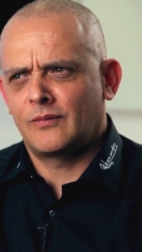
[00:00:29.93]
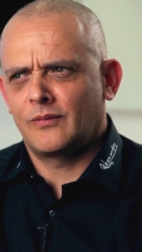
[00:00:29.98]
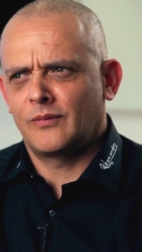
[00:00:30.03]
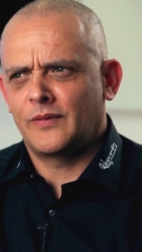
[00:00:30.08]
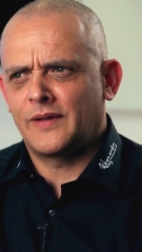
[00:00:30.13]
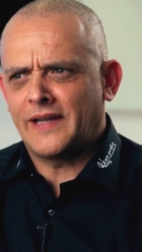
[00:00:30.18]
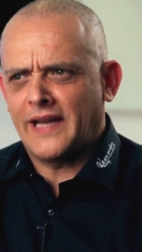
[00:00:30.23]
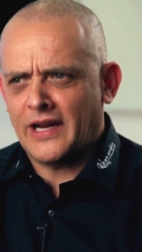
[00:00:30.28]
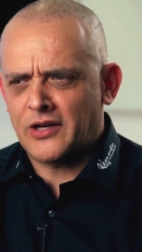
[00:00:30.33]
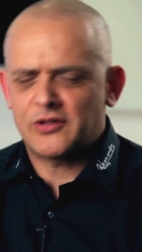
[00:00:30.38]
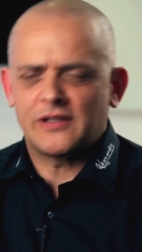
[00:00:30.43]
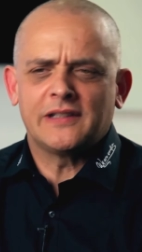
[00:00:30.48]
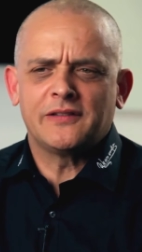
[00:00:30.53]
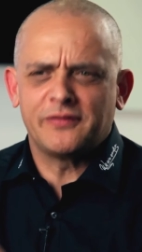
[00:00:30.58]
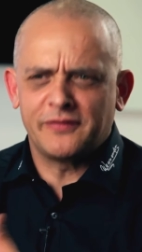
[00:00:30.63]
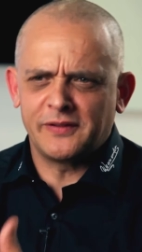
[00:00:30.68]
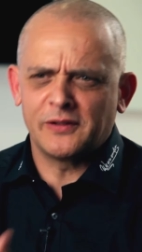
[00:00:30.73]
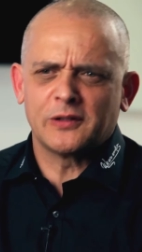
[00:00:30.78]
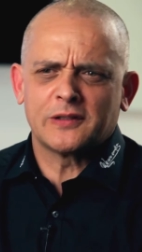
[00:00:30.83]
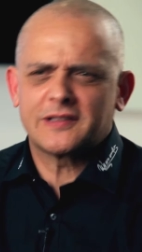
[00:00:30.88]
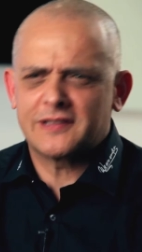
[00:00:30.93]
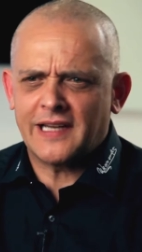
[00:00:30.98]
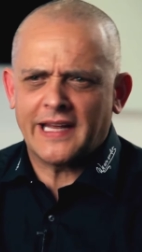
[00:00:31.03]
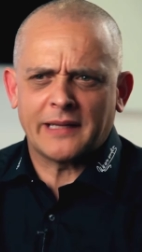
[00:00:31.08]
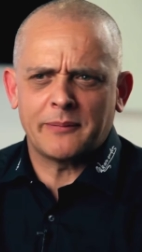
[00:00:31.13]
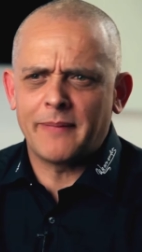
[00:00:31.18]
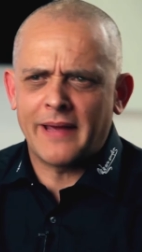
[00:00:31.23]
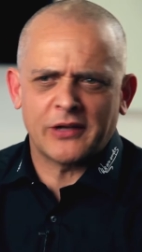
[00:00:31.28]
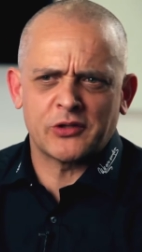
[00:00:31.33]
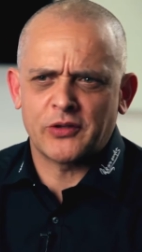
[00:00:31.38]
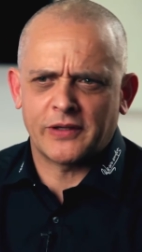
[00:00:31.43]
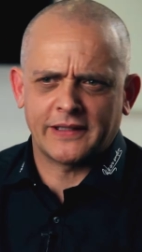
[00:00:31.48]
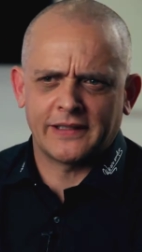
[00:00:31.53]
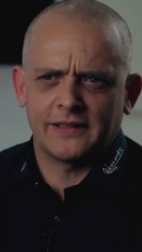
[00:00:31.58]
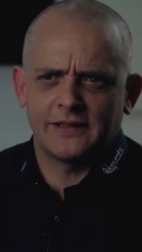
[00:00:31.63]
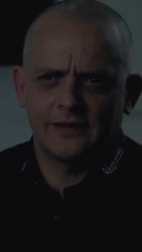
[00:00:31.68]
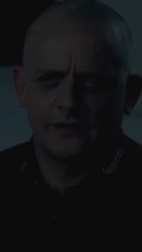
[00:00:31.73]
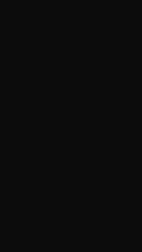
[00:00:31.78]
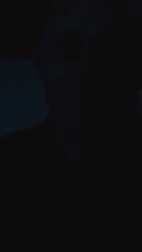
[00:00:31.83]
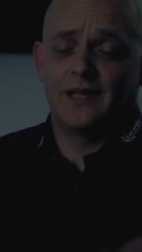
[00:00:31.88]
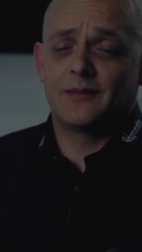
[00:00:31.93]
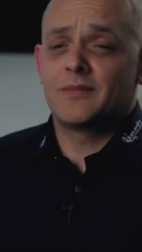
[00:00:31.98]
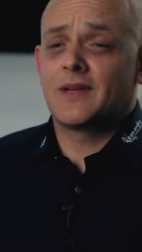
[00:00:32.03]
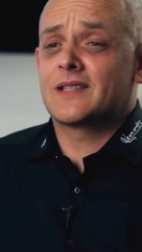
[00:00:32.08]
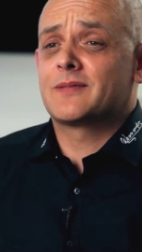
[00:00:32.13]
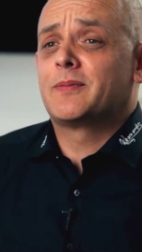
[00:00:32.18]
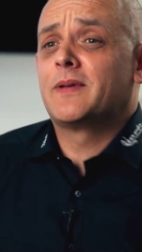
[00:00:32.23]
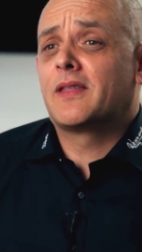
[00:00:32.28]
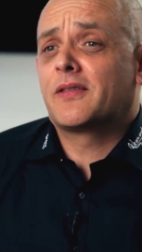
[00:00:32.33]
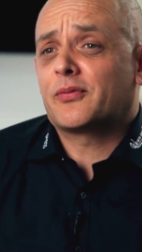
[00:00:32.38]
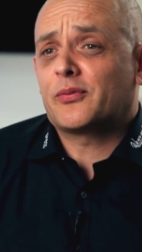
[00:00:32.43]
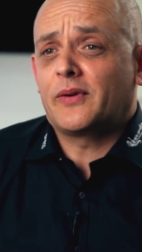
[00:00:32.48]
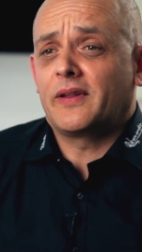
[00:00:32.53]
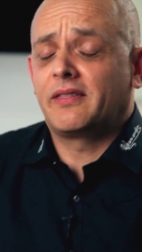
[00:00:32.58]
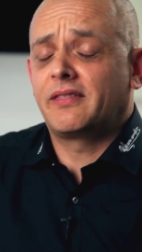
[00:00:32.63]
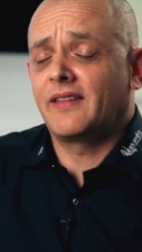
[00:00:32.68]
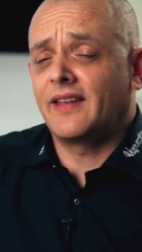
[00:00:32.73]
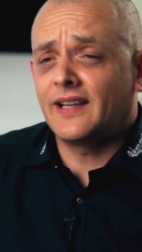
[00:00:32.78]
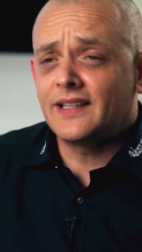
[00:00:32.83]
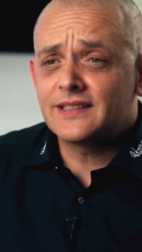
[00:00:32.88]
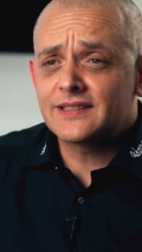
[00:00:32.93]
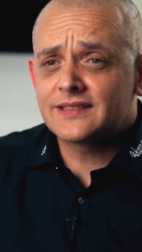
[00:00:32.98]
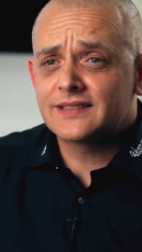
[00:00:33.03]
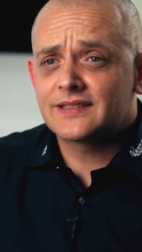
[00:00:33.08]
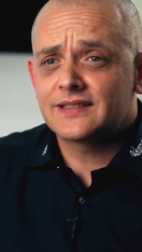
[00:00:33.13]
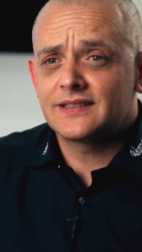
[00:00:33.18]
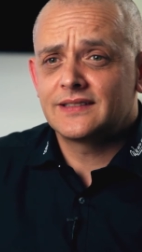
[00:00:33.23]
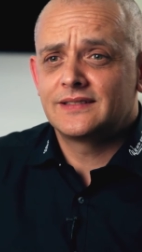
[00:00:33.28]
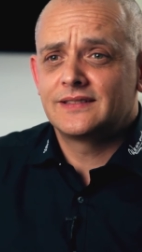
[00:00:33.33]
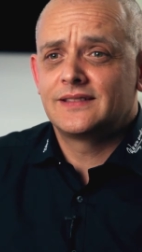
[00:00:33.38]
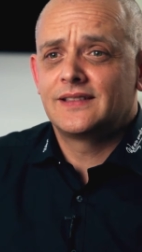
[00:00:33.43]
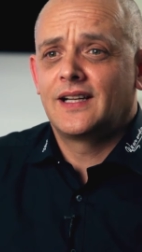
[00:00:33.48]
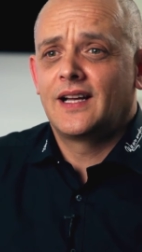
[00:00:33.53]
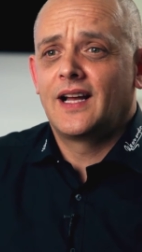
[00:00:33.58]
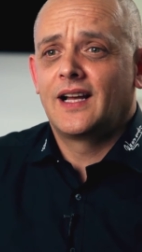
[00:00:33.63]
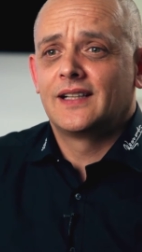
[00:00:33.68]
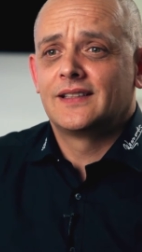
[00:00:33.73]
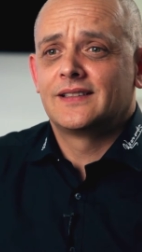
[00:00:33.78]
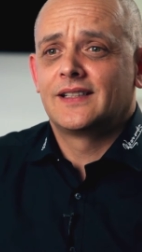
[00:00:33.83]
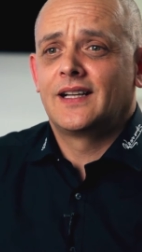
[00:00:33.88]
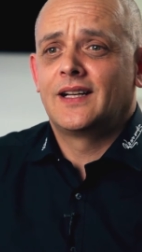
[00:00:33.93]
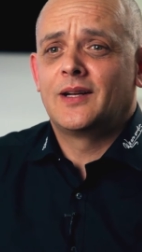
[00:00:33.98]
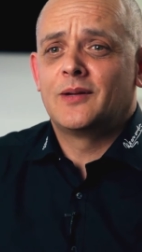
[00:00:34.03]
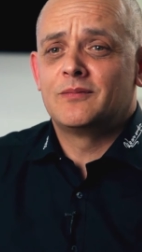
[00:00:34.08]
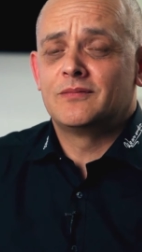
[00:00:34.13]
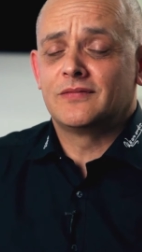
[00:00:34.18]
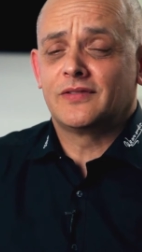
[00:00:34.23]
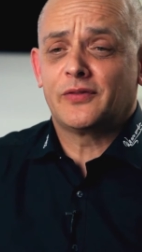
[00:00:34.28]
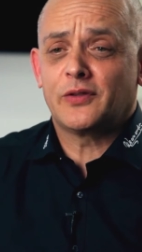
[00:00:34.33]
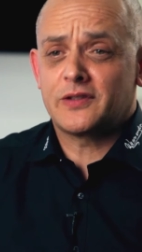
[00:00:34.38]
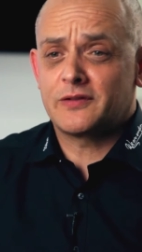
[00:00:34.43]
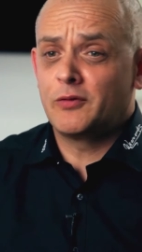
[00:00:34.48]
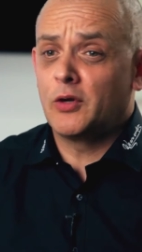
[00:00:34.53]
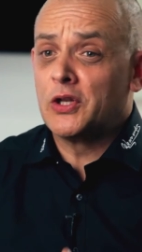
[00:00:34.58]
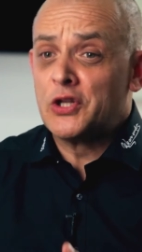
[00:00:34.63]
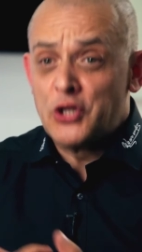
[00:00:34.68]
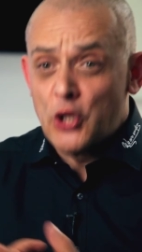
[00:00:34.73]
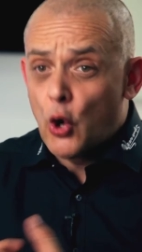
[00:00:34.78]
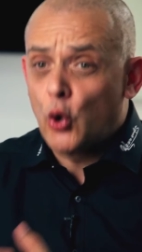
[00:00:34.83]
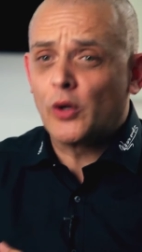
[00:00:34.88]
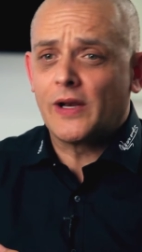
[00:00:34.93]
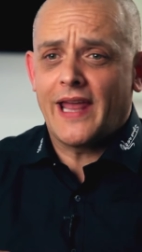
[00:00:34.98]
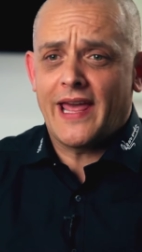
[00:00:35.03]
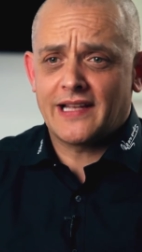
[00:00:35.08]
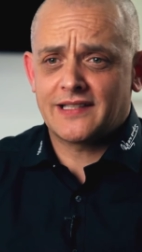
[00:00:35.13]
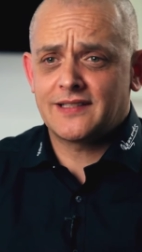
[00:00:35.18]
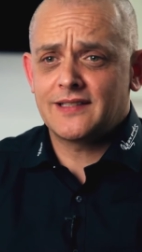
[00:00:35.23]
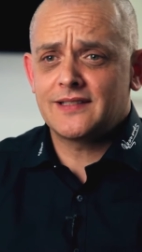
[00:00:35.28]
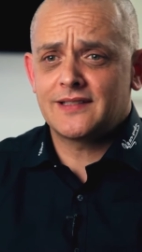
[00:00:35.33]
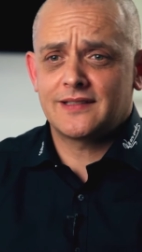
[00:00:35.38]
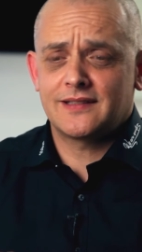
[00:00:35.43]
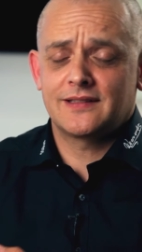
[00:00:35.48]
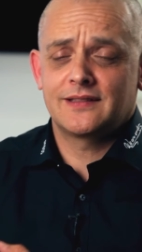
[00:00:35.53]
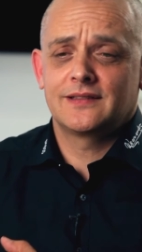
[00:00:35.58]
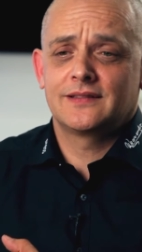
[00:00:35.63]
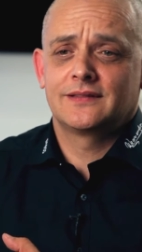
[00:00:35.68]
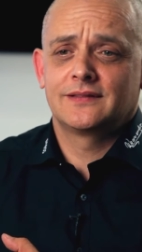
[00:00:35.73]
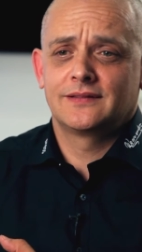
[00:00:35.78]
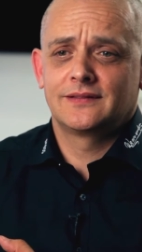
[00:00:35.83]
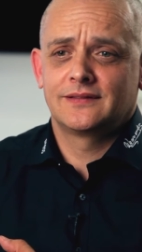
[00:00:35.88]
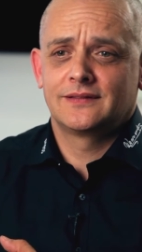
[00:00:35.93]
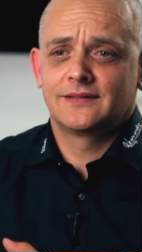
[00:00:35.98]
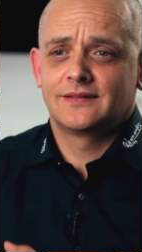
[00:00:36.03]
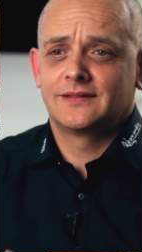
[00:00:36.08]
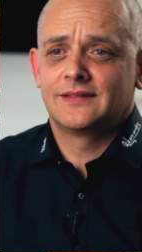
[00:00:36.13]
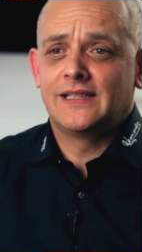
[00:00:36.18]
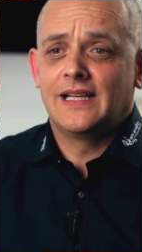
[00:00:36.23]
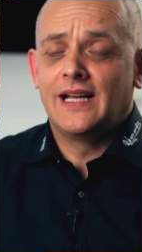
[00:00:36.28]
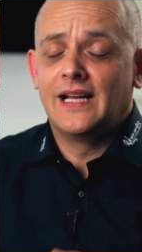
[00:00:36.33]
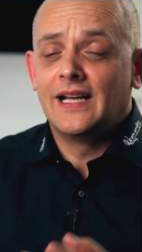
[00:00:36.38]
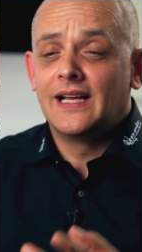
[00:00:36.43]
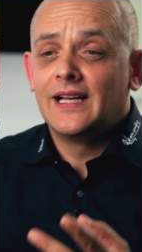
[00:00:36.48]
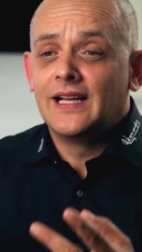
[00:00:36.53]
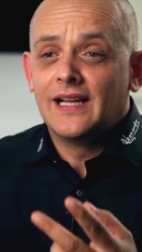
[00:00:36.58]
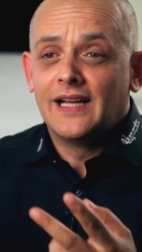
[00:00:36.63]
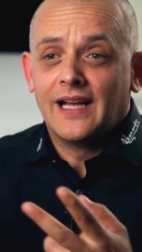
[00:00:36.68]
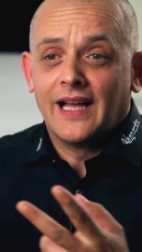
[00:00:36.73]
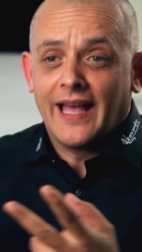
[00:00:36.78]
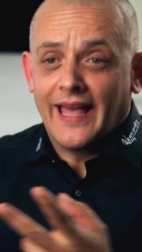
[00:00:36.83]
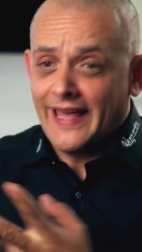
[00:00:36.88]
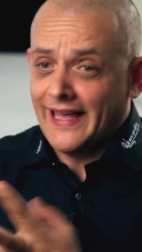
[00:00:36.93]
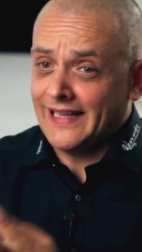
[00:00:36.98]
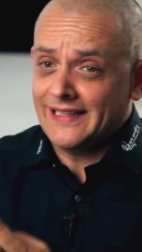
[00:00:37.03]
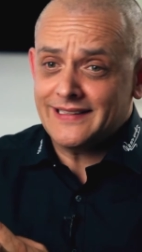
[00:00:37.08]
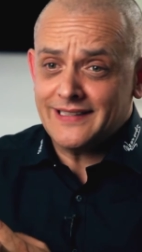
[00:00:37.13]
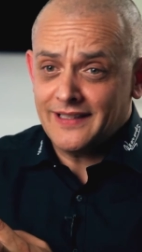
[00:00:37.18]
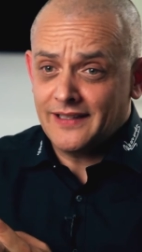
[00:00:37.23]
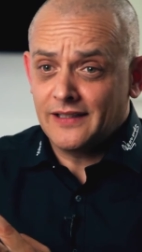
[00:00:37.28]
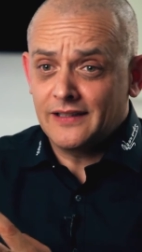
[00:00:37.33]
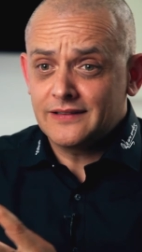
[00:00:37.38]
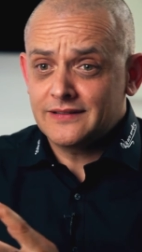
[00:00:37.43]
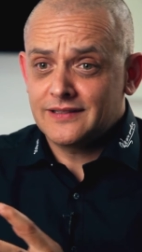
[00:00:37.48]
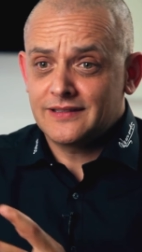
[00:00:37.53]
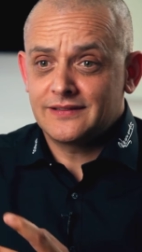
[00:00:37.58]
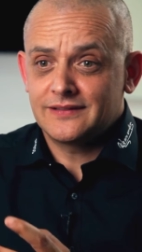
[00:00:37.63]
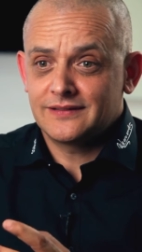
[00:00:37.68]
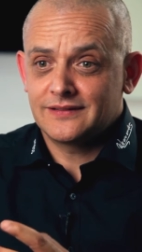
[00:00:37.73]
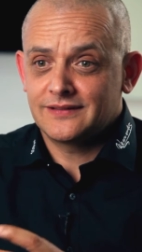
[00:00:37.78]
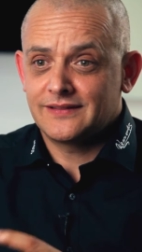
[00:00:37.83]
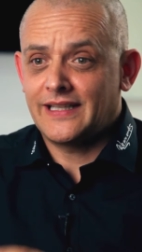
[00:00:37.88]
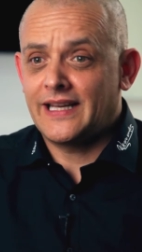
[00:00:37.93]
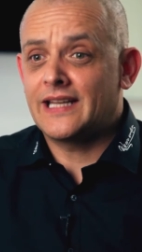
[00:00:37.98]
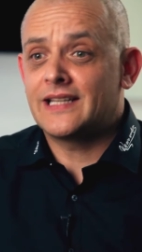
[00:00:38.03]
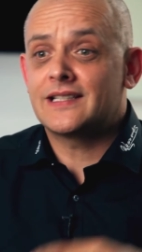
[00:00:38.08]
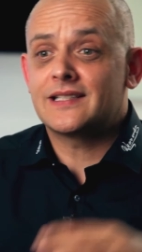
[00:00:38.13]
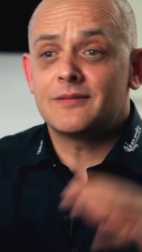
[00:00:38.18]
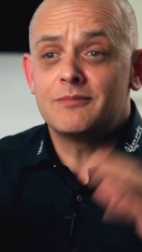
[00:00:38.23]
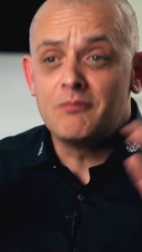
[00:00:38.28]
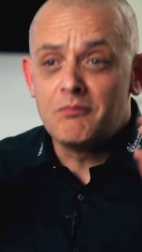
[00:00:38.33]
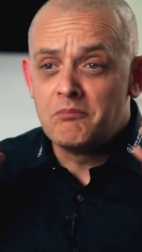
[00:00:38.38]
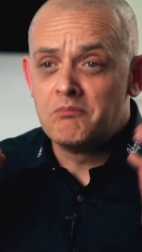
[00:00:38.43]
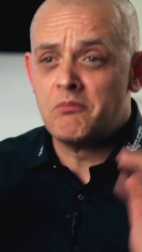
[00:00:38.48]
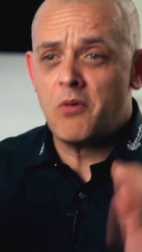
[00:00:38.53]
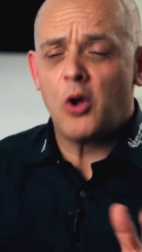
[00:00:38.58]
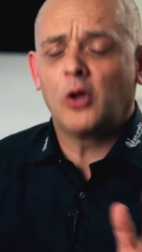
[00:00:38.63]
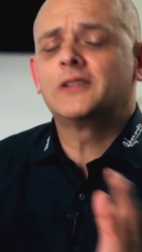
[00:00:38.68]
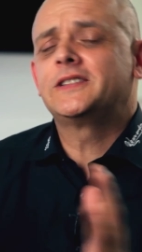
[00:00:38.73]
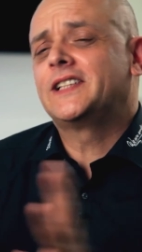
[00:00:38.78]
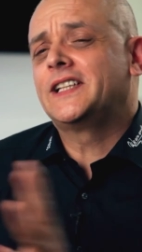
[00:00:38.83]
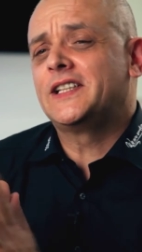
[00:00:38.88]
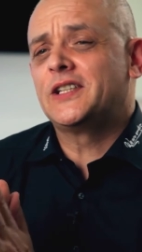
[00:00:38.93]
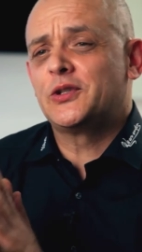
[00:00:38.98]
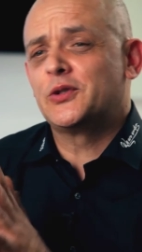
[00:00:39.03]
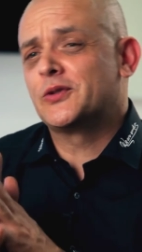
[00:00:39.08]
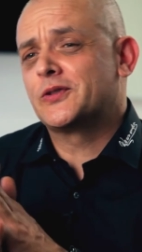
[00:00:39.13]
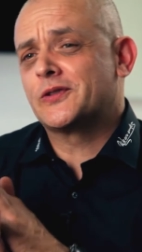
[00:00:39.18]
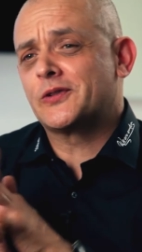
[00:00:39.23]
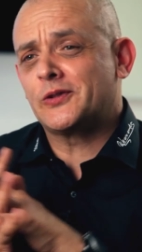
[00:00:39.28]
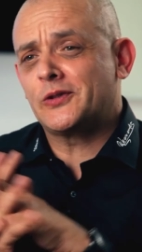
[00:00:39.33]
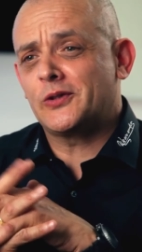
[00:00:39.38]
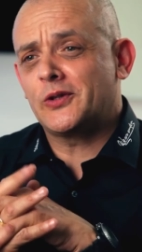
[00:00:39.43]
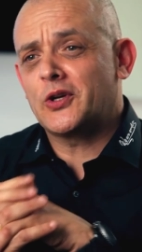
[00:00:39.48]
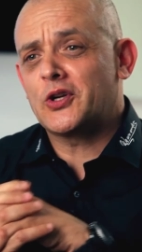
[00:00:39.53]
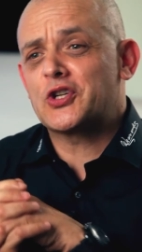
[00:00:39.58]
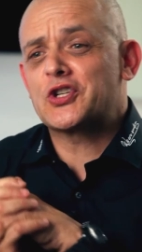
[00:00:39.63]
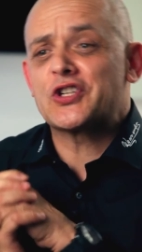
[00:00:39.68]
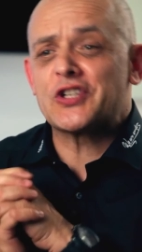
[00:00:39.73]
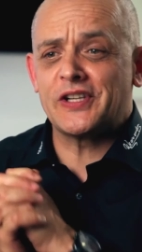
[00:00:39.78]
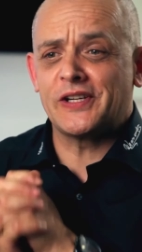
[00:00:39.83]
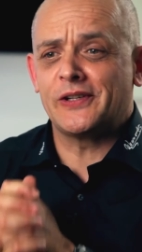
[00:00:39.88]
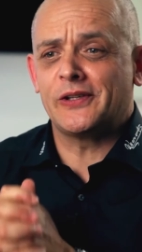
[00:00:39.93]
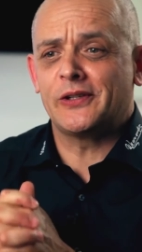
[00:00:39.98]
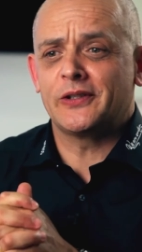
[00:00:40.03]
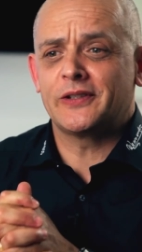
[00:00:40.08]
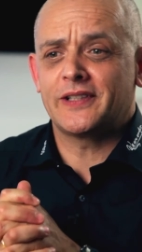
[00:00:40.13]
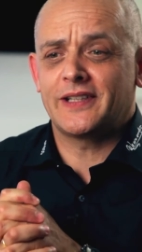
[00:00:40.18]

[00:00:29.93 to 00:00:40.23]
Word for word: that actually feels like magic. It must be three things. First of all, no glasses, handheld, and multi-user shared